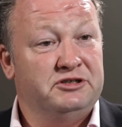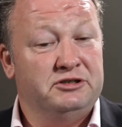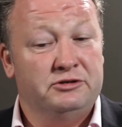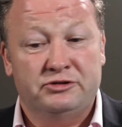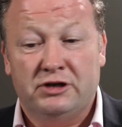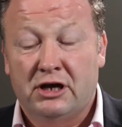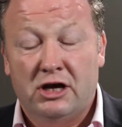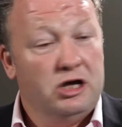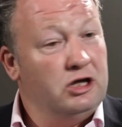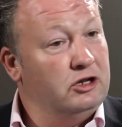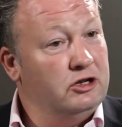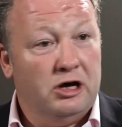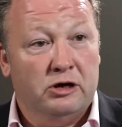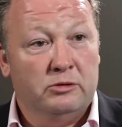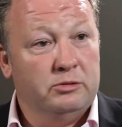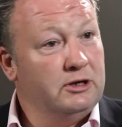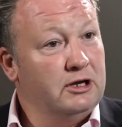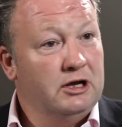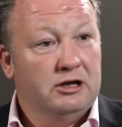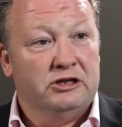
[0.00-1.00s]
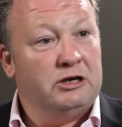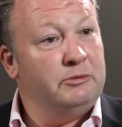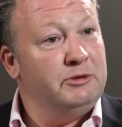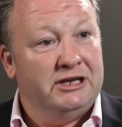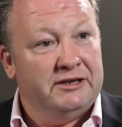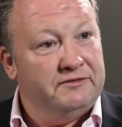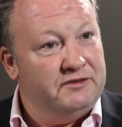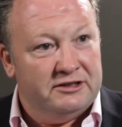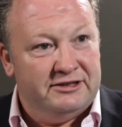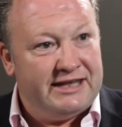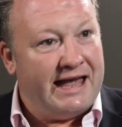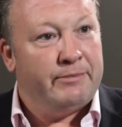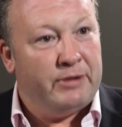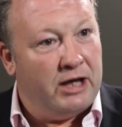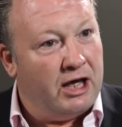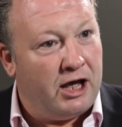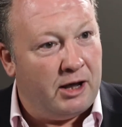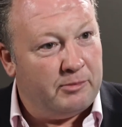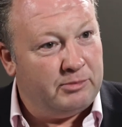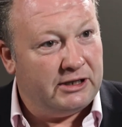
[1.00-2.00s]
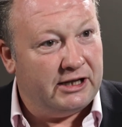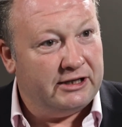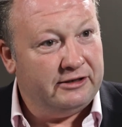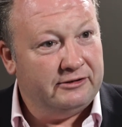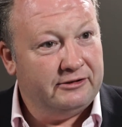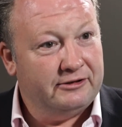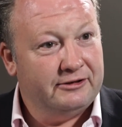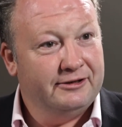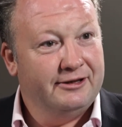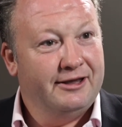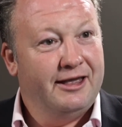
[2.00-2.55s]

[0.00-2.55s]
He goes, no, nobody gives a damn at our place.